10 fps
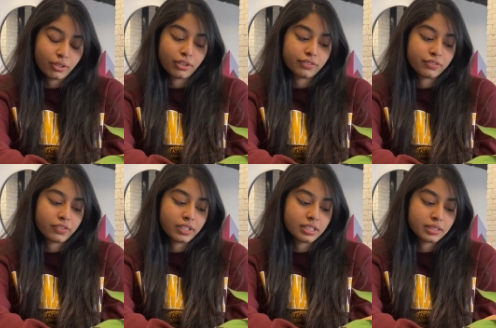of
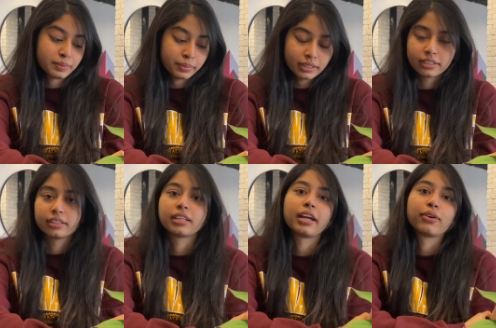his
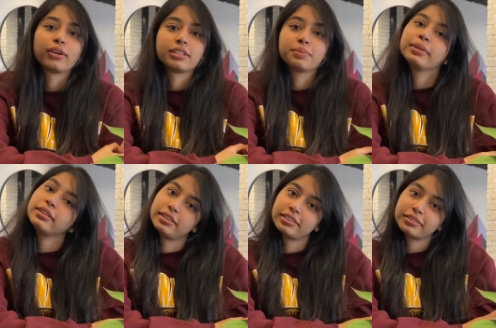birth, I got his
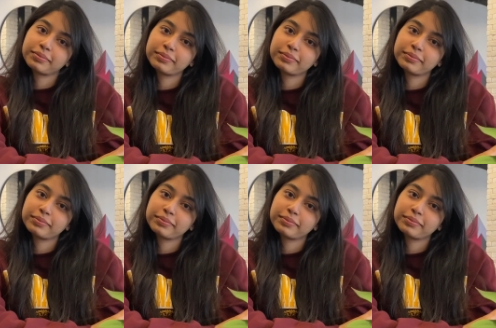birth year.